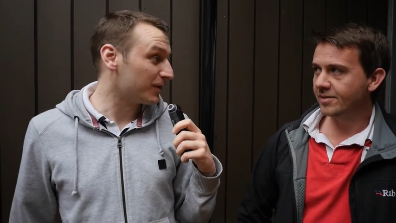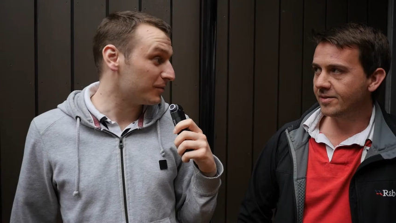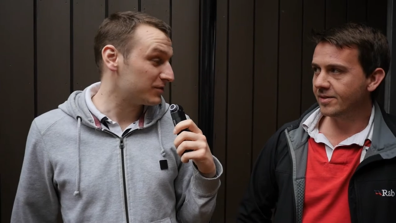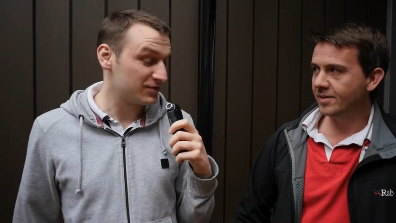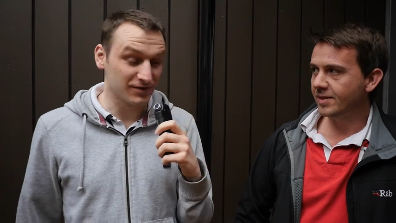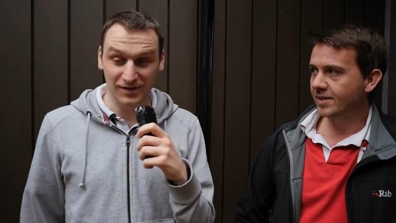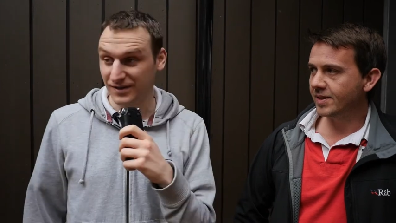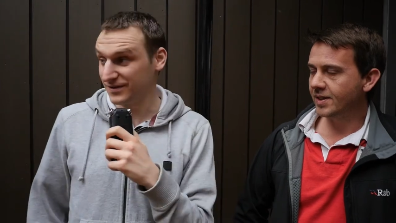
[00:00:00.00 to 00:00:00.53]

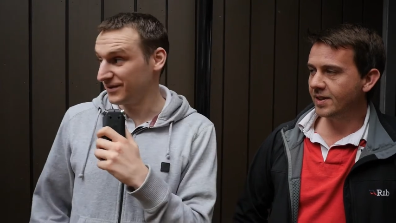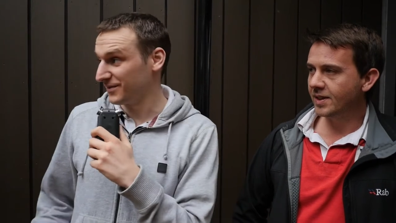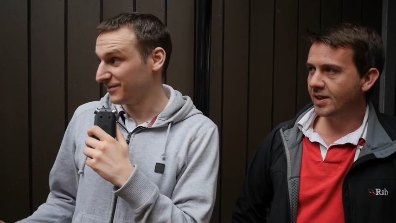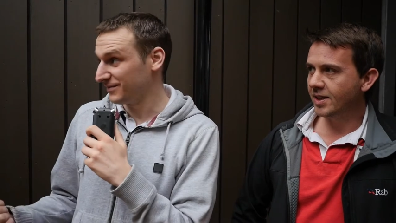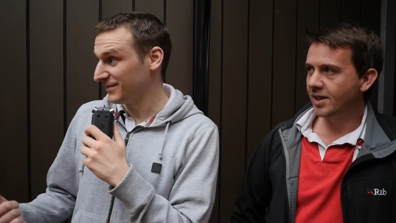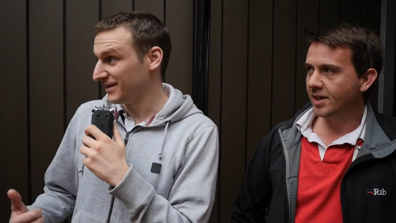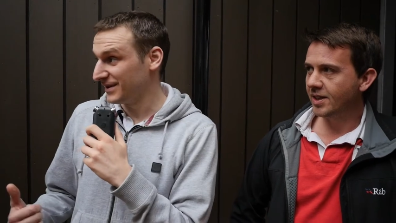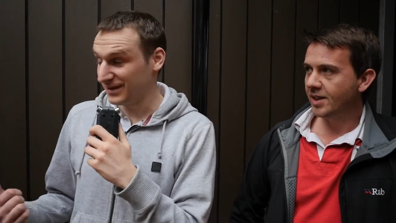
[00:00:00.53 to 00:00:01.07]
Speaker 1: competition against
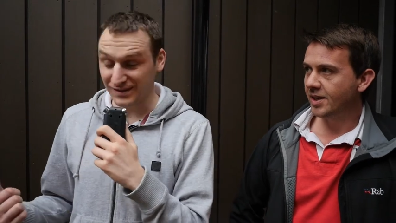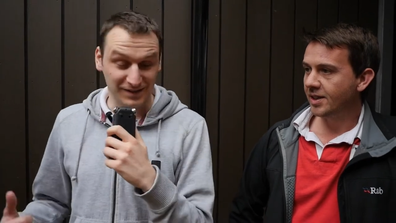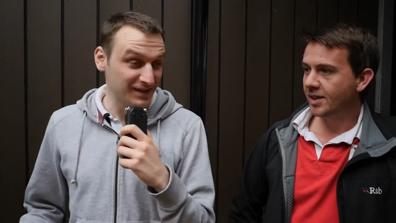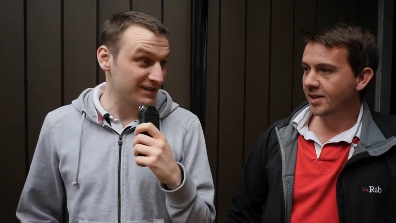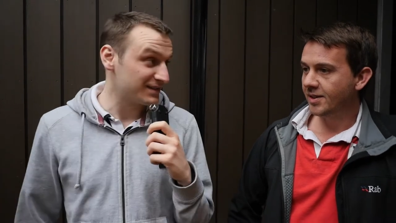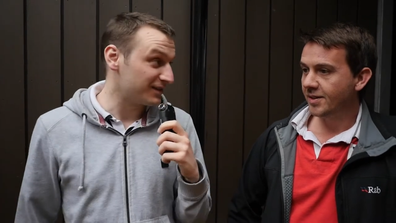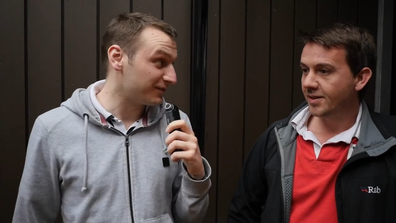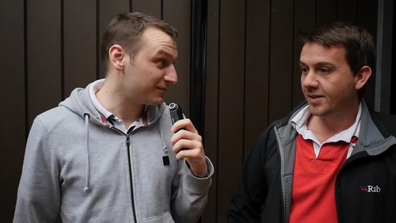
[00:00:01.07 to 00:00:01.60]
some, yeah,
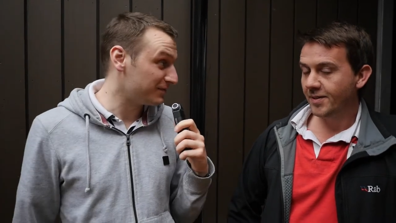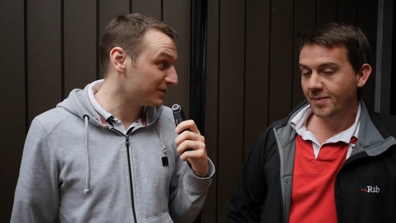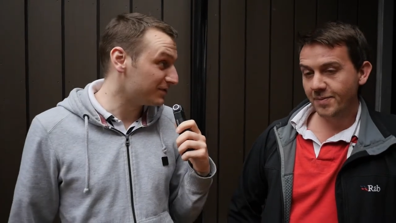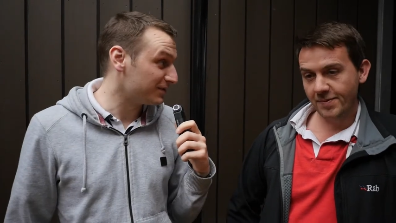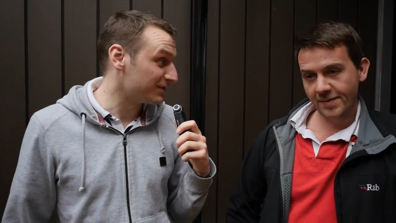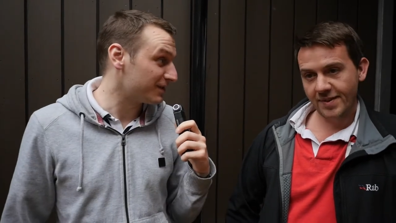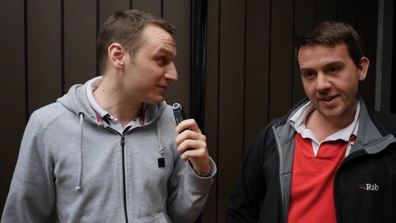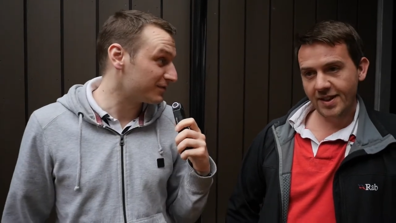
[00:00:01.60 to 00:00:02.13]
guys that have been
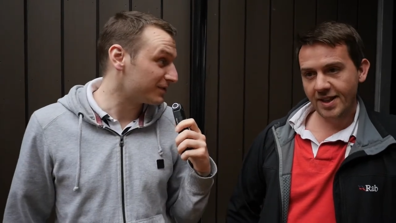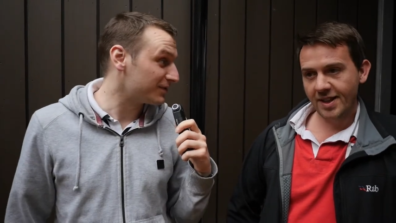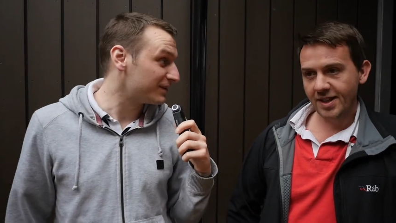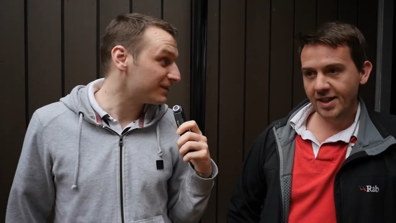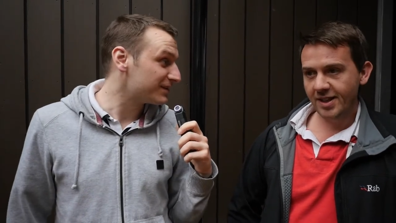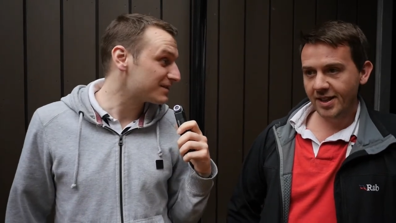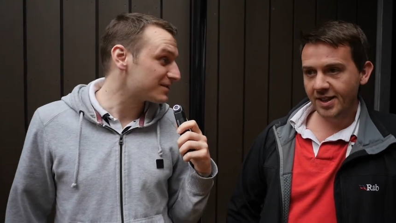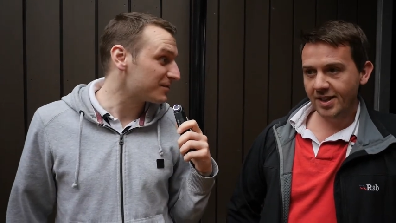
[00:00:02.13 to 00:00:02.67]
doing that
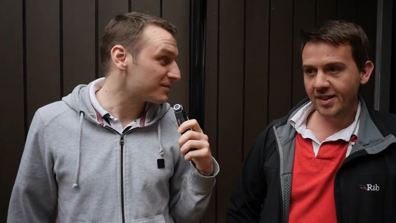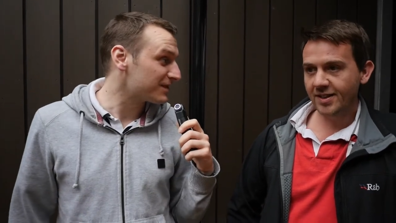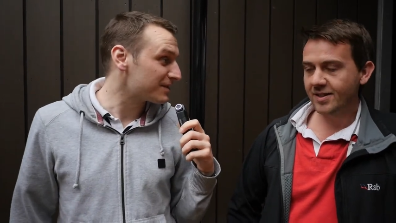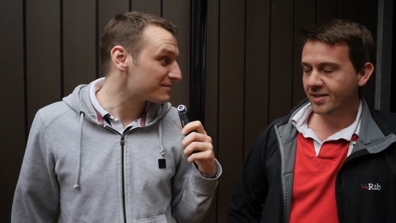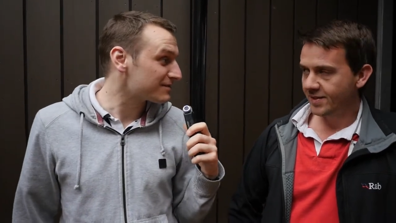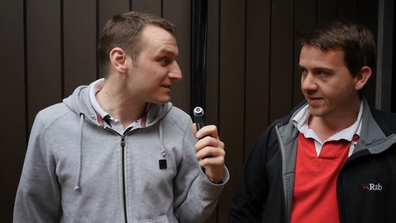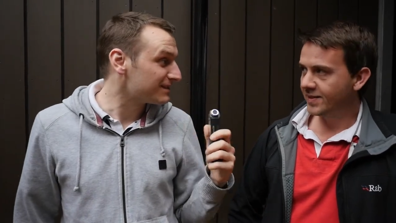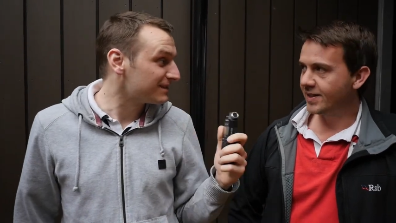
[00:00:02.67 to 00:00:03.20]
for,
Speaker 2: yeah, some
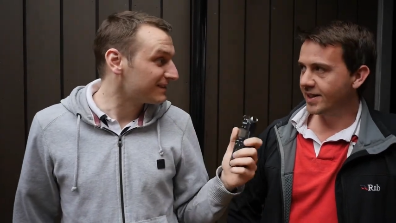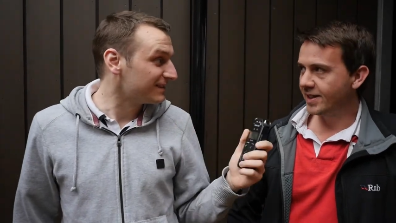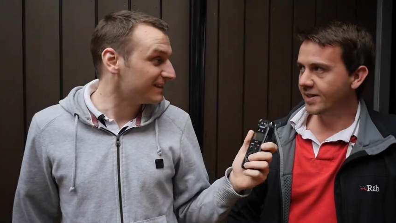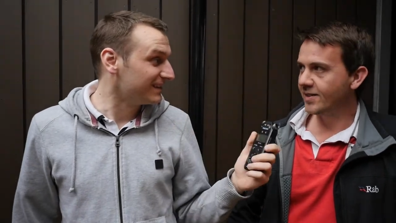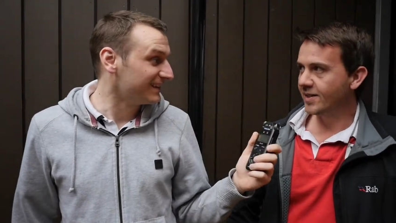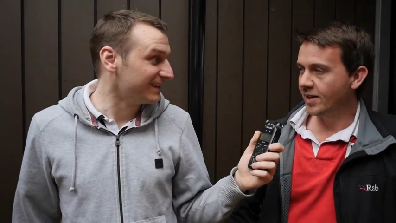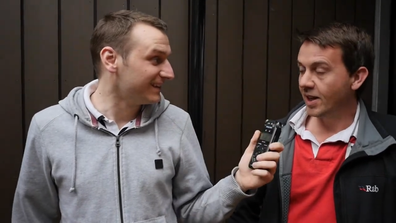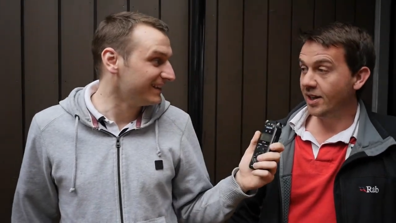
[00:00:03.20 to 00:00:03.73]
times. Yeah,
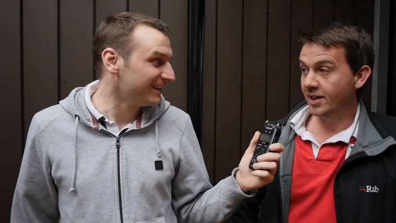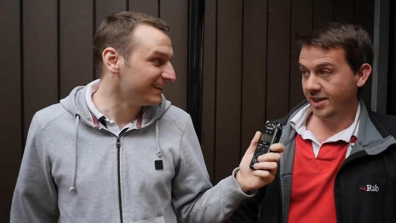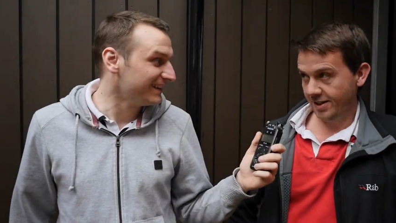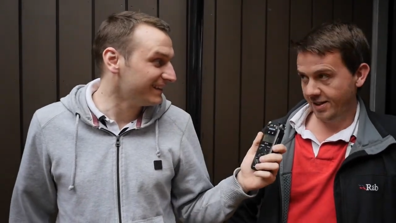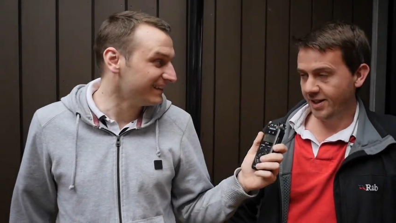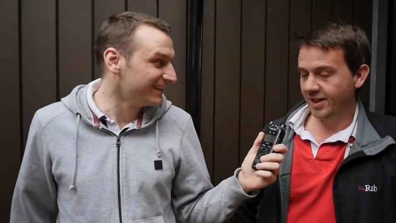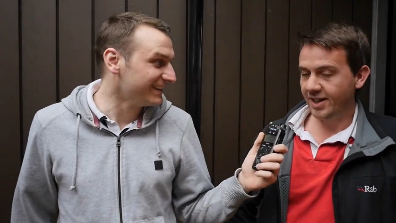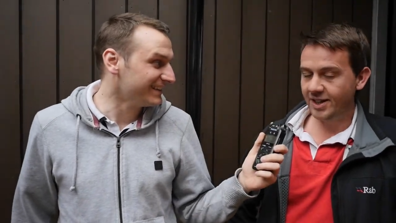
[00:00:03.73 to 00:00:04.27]
and
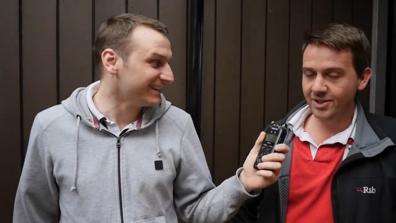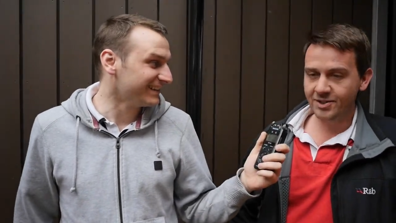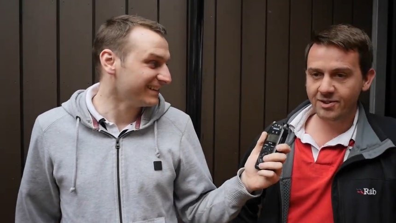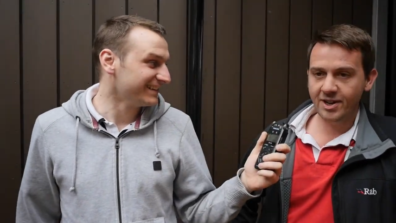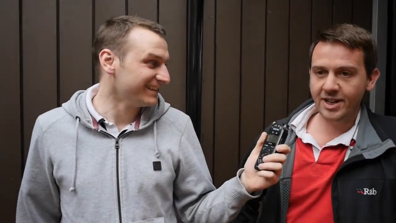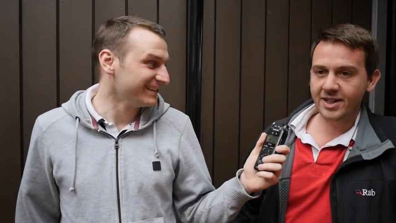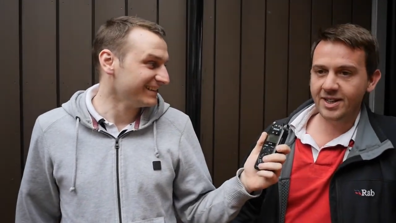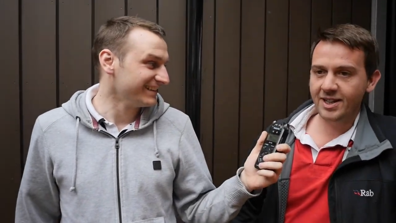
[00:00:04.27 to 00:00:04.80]
you know, he's a
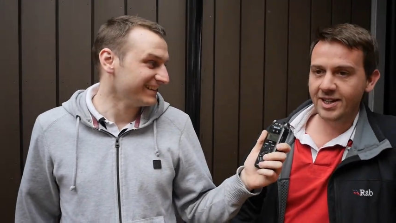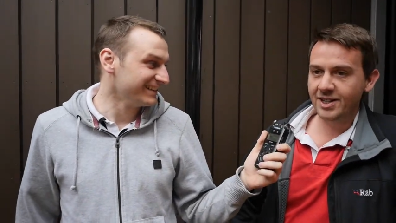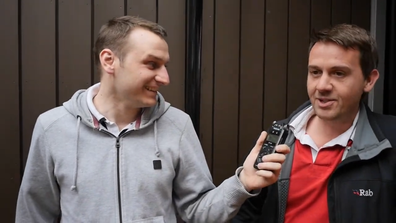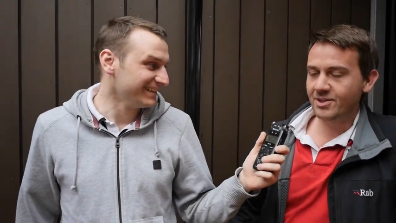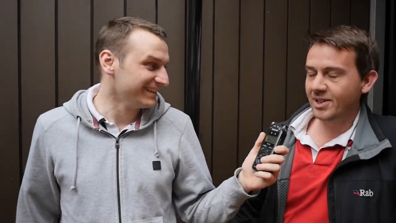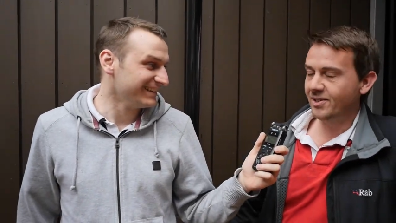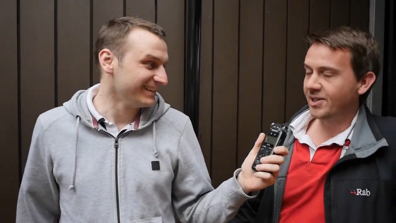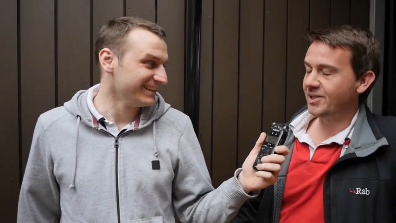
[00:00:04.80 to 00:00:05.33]
great guy as well,